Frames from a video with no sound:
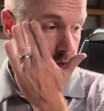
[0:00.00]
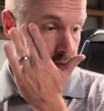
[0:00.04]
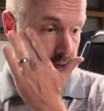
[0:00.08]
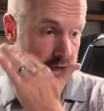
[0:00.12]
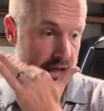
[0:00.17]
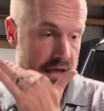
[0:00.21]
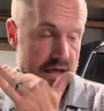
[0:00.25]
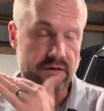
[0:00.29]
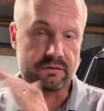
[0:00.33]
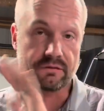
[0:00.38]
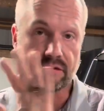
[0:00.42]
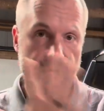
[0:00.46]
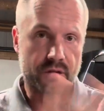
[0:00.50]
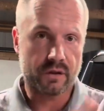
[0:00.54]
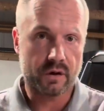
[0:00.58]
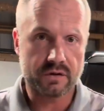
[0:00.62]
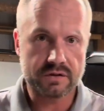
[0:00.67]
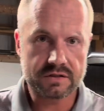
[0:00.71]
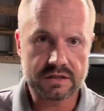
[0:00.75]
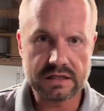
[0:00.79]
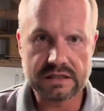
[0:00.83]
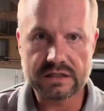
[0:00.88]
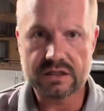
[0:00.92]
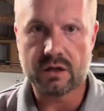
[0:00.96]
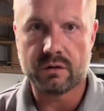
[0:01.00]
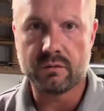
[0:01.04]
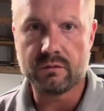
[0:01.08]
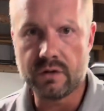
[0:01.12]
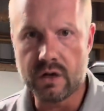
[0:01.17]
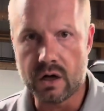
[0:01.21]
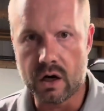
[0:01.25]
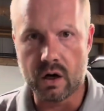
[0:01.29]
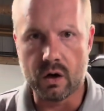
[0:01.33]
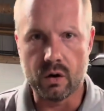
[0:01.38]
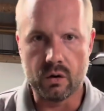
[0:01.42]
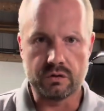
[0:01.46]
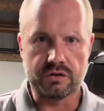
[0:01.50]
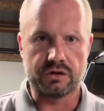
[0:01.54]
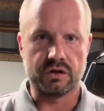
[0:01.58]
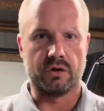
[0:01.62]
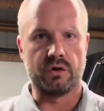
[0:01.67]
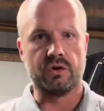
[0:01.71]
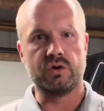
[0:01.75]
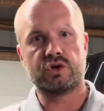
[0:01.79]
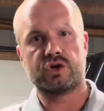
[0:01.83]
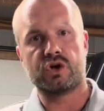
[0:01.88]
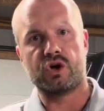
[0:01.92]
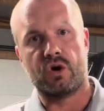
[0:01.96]
And for those that don't know,
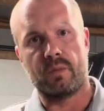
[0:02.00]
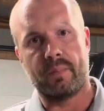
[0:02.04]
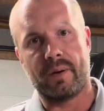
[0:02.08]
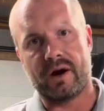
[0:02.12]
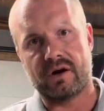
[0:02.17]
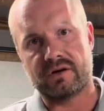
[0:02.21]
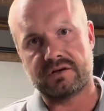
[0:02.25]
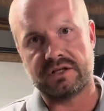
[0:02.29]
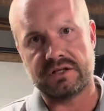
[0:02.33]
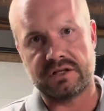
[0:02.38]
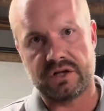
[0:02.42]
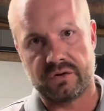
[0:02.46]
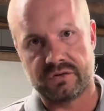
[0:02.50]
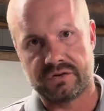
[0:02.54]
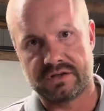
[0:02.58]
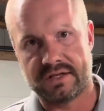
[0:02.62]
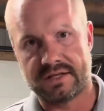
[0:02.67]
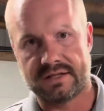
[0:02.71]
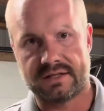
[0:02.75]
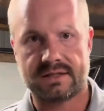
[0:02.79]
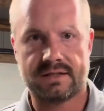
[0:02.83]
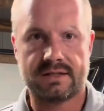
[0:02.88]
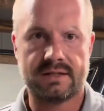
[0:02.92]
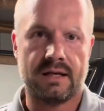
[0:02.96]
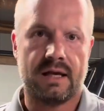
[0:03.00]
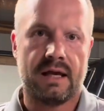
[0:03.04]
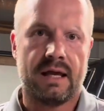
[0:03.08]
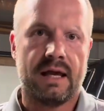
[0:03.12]
delusional parasitosis